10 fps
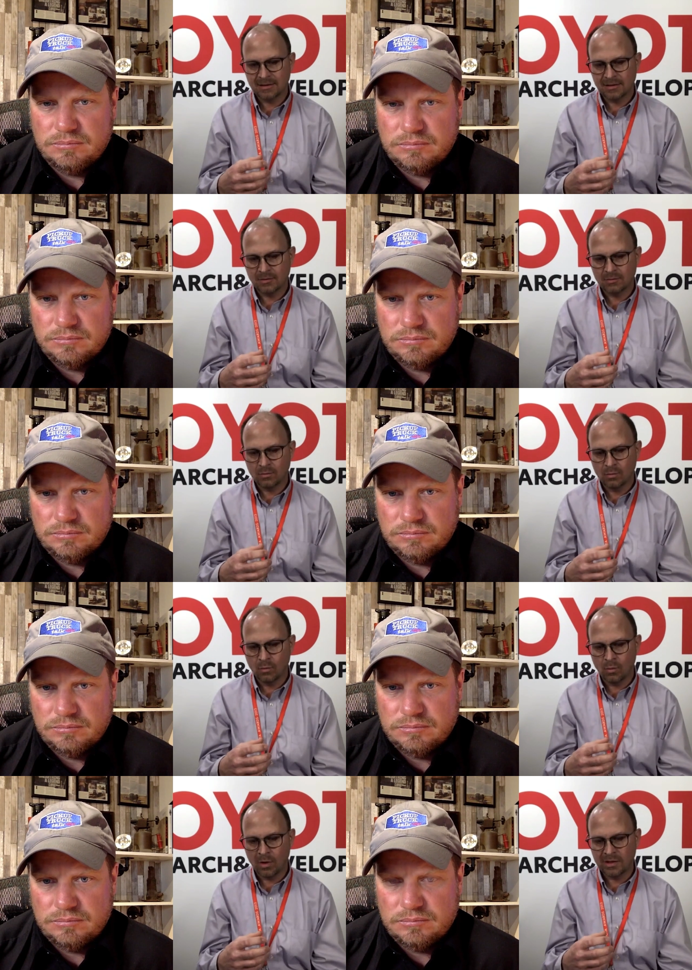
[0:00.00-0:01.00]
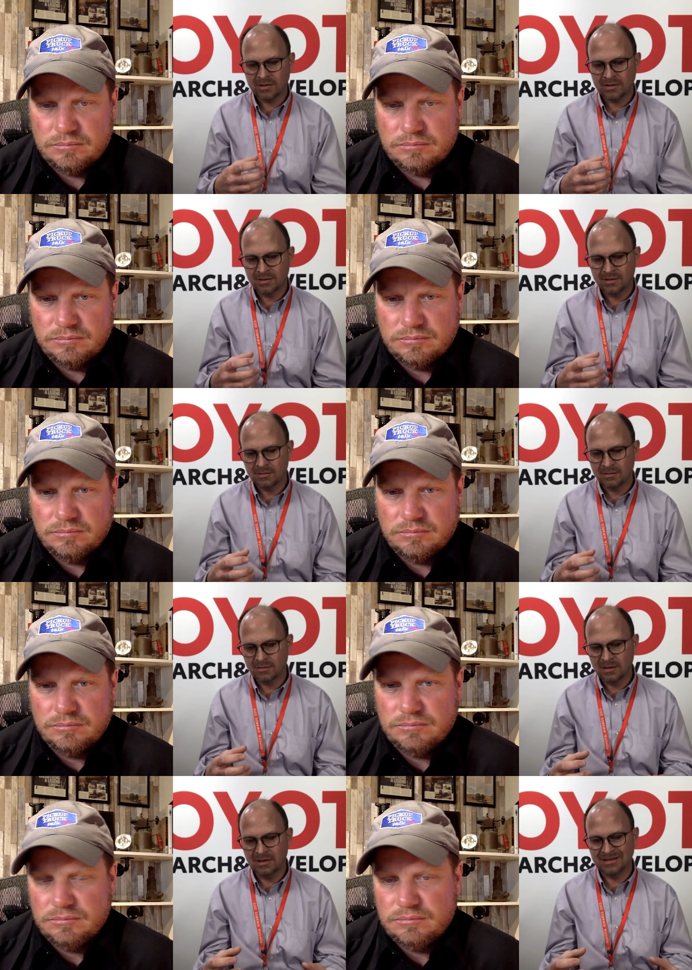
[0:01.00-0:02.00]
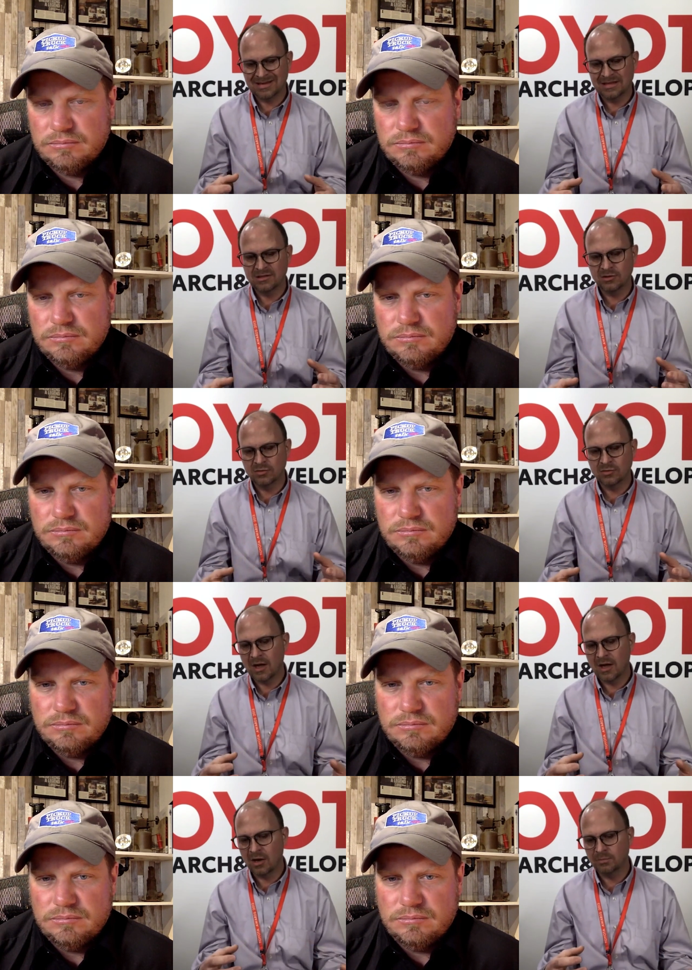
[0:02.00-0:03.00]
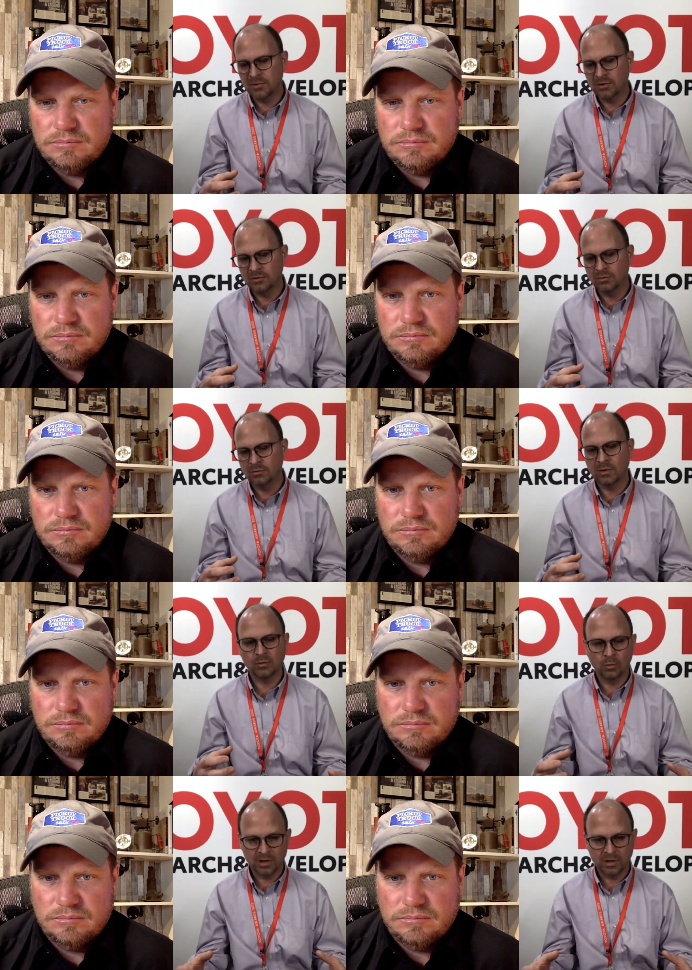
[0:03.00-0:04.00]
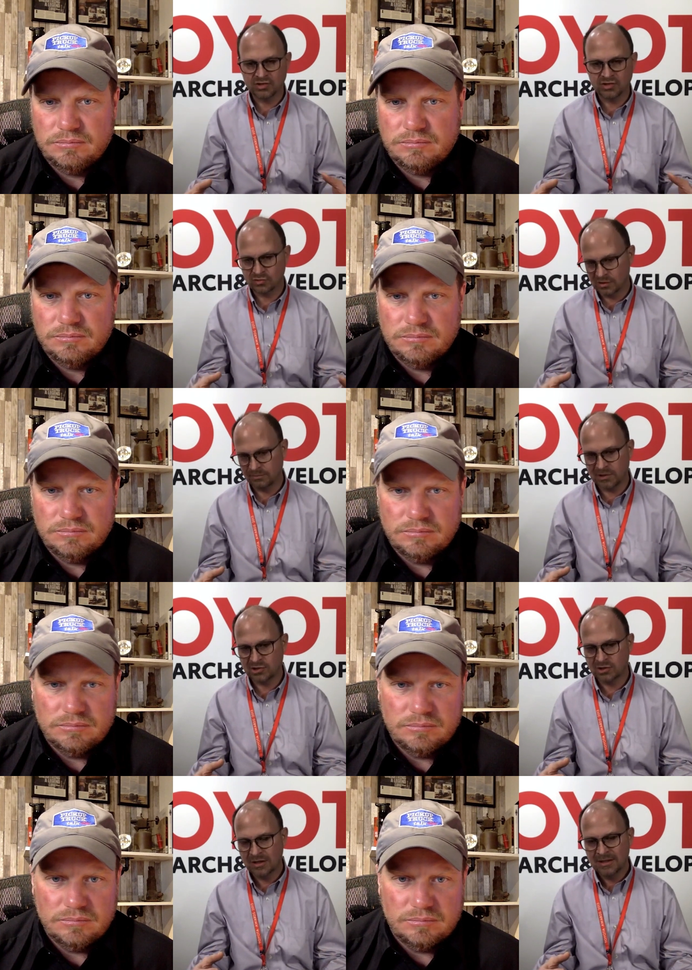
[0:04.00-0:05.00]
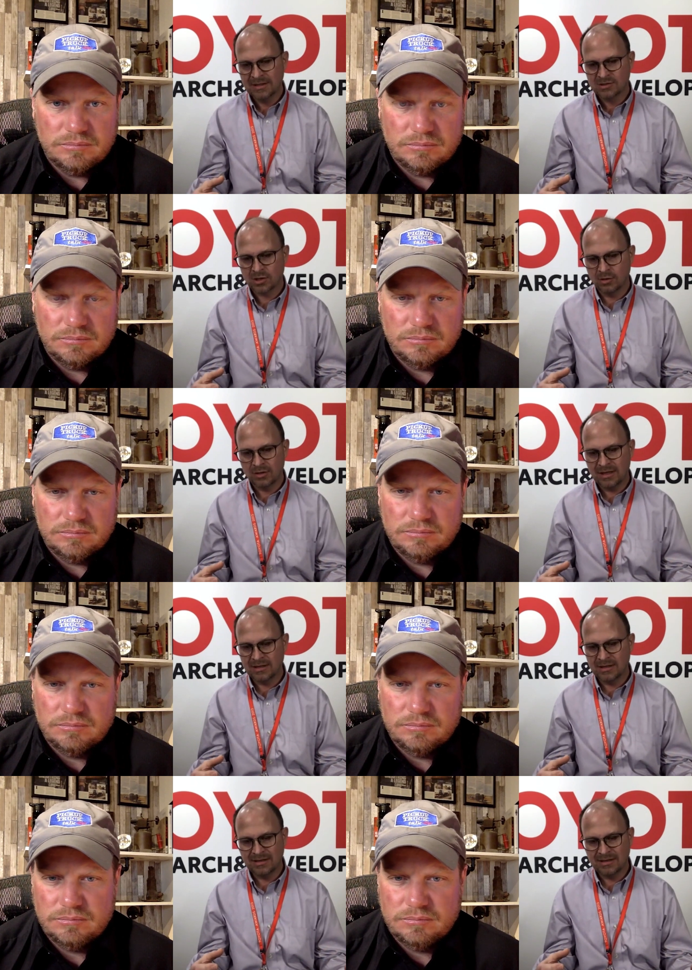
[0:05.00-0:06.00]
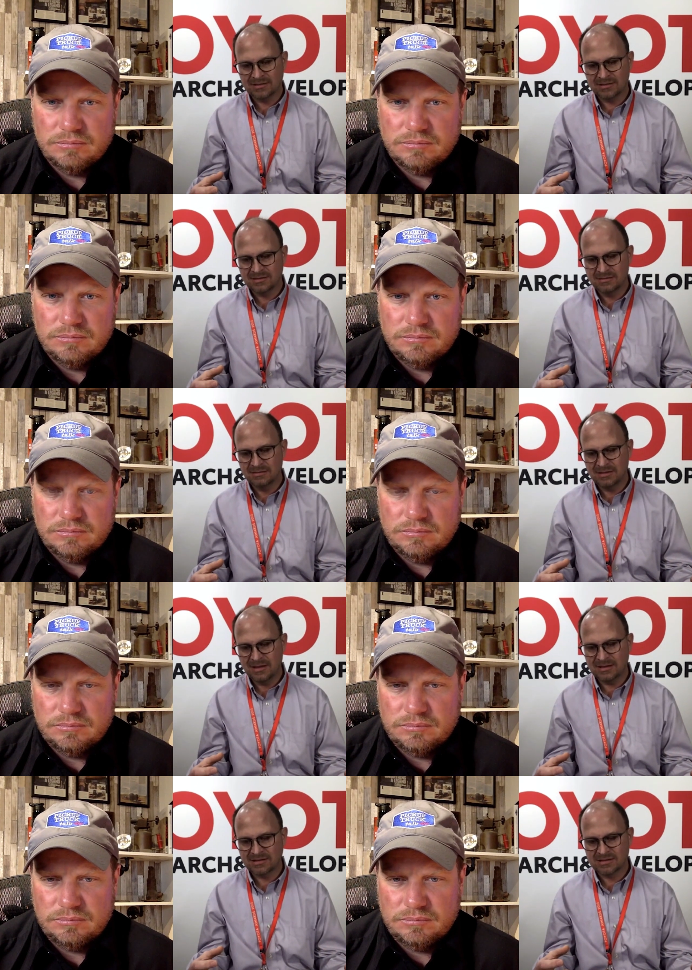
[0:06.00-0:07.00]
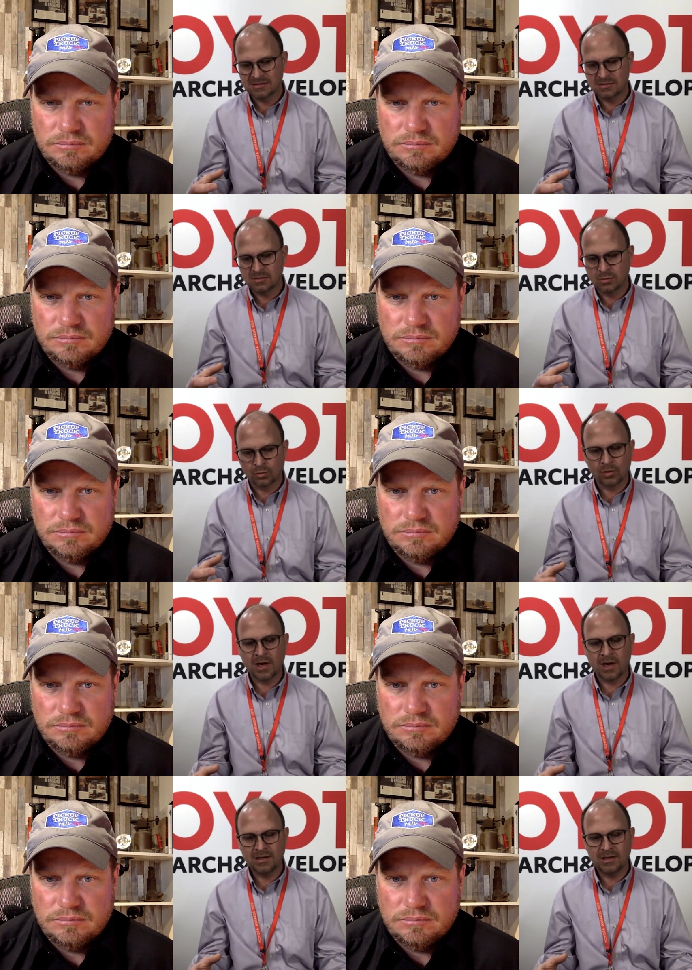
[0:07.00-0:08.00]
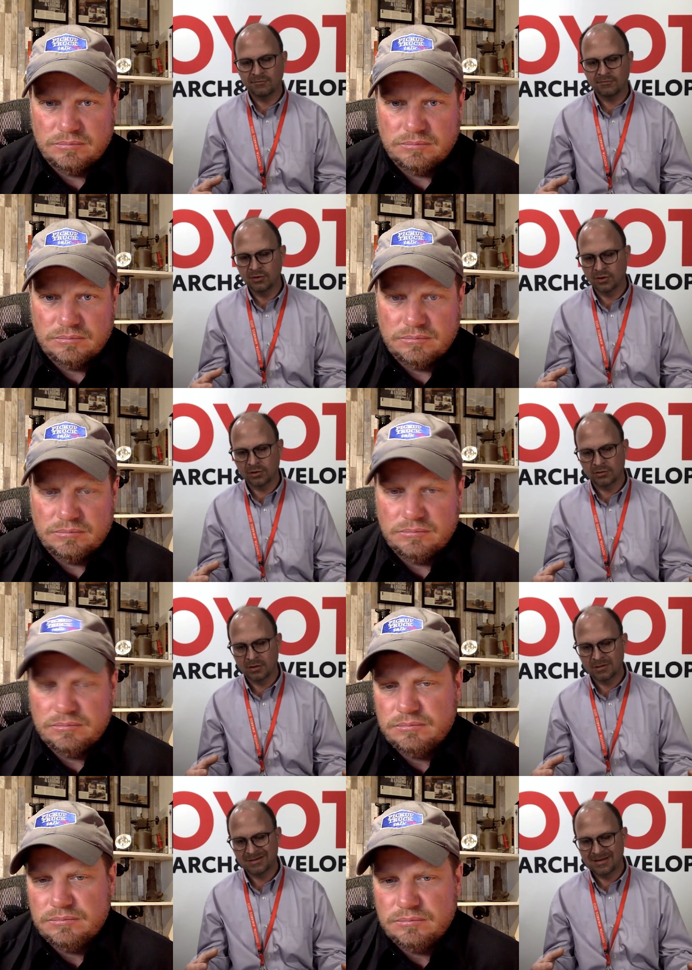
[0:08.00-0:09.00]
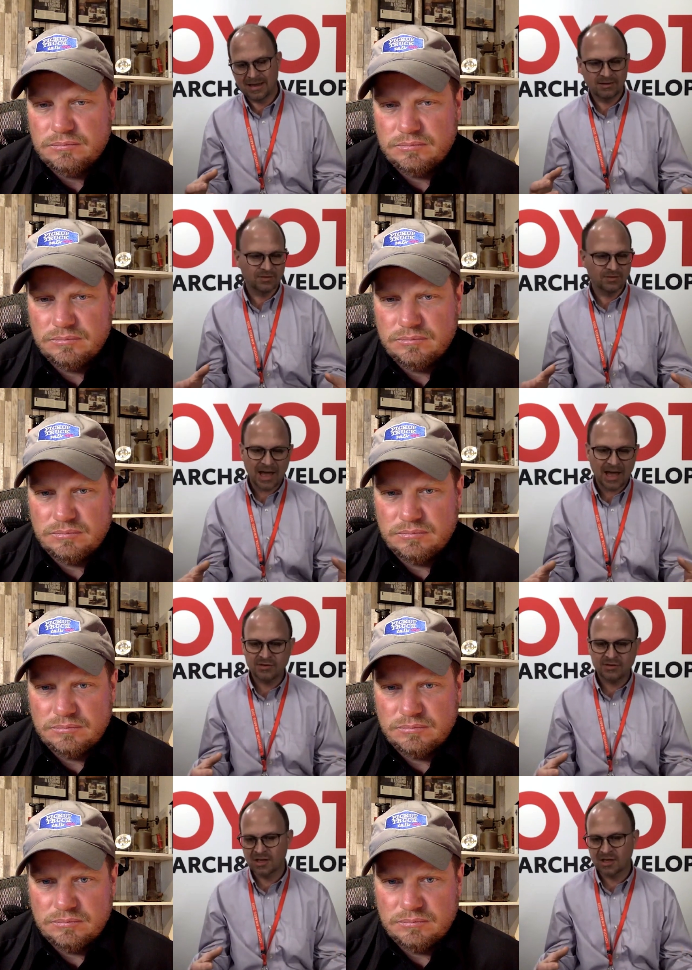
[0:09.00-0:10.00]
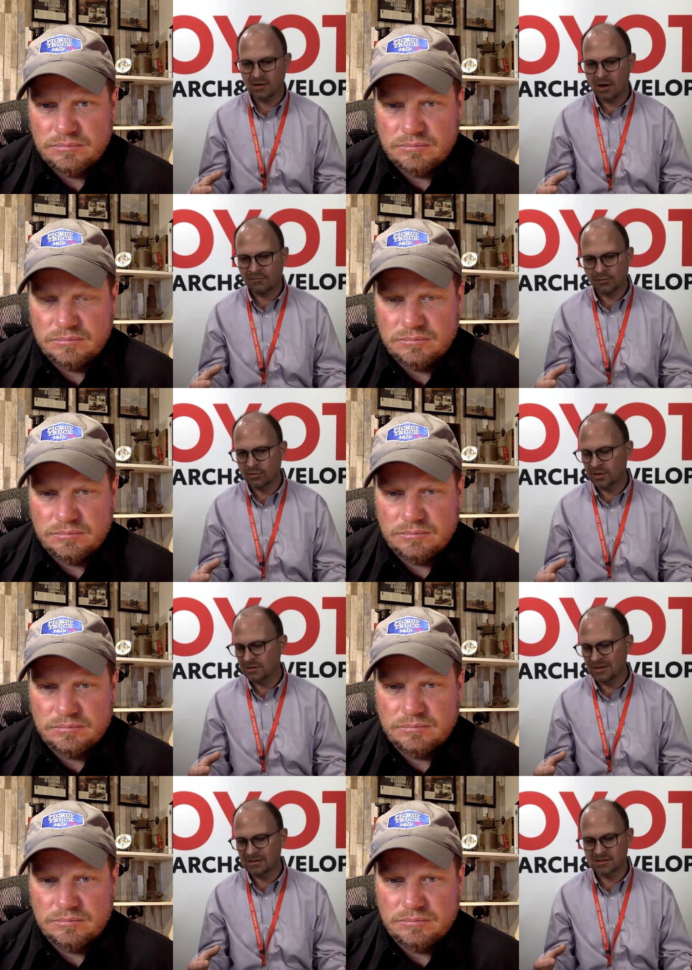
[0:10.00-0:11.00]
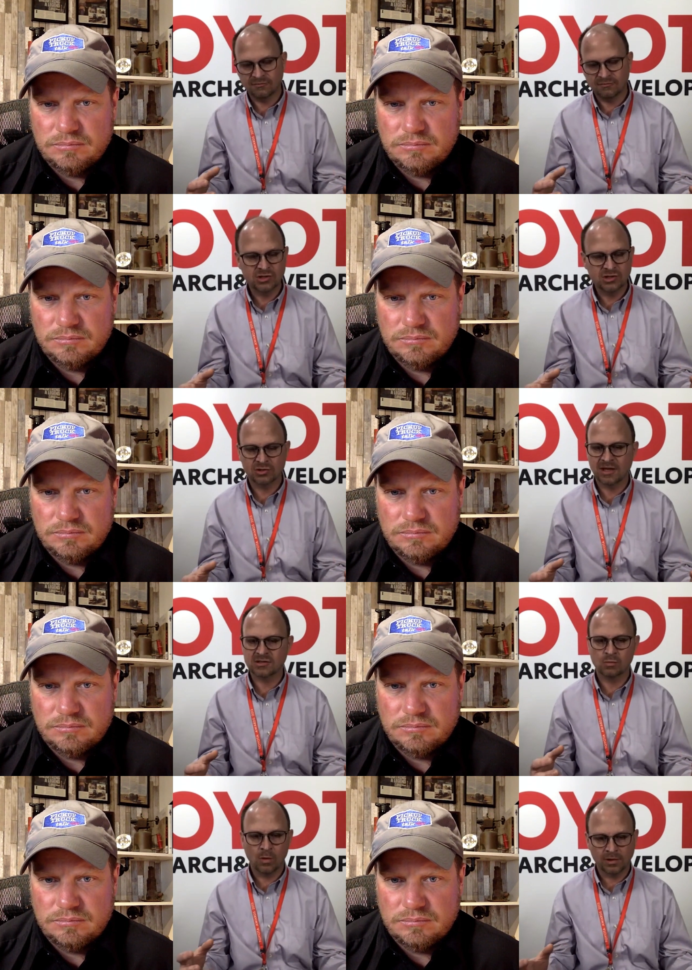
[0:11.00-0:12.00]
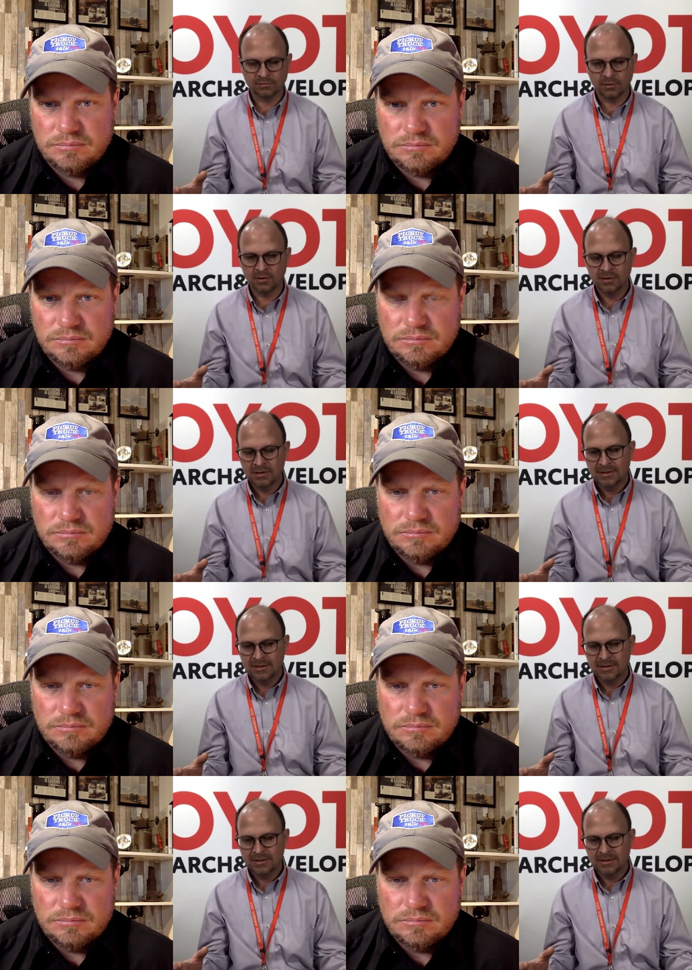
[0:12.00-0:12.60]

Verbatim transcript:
Speaker 1: uh, what it can do to help you with wheel slippage. So it, it it's great if you're kind of a novice at off-roading. It's a feature that's wonderful.